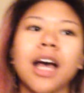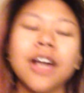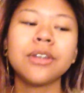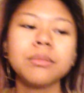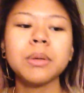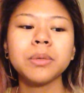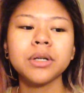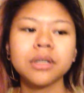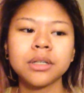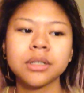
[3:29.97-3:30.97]
I don't
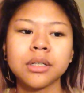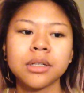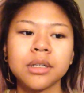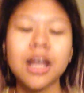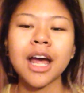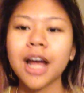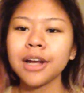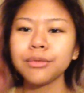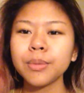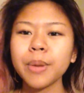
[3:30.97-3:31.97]
remember.
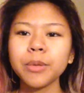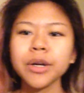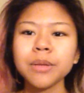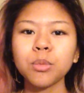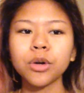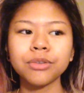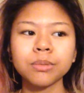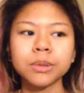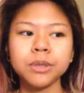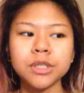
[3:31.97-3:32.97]
I remember him more
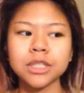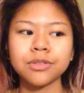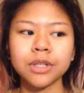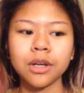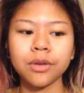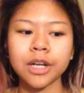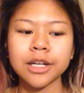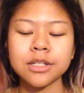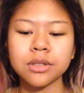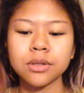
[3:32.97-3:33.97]
from the music video than
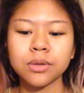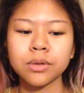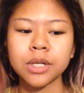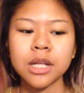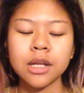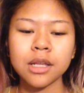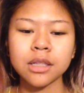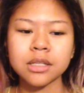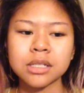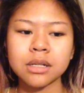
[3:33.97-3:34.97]
I do
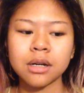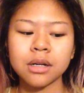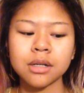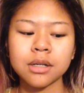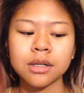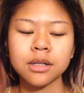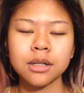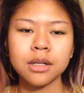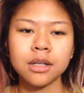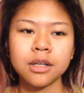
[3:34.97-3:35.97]
in the song.
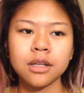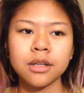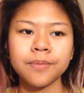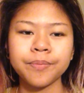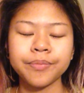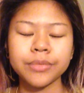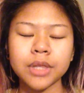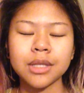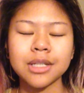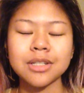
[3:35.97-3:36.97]

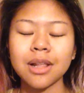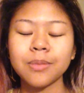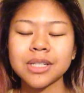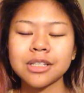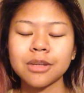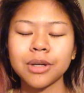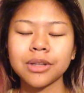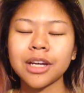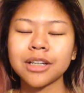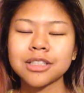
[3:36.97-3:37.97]
And that's all I'm going to say
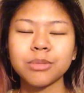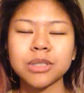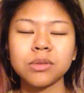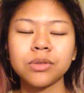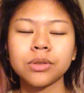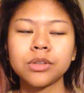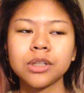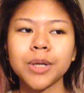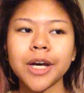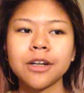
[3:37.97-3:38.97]
about that because it makes me feel
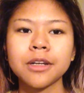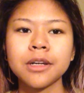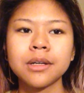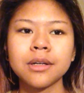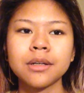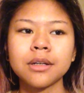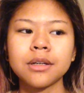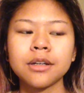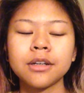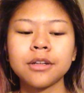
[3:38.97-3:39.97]
really bad.
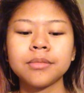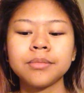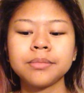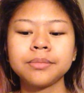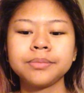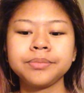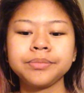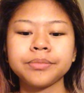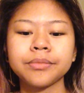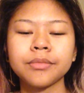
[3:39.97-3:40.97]
Um,
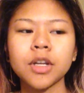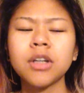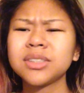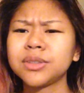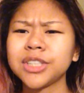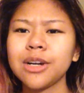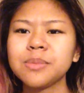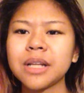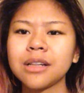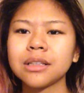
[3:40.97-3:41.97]
also, J
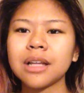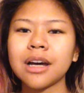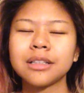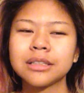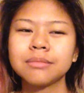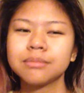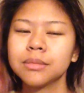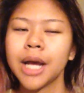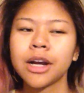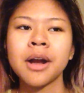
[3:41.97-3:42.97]
Hope's La La La,
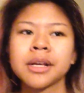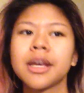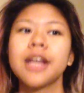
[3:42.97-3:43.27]
iconic.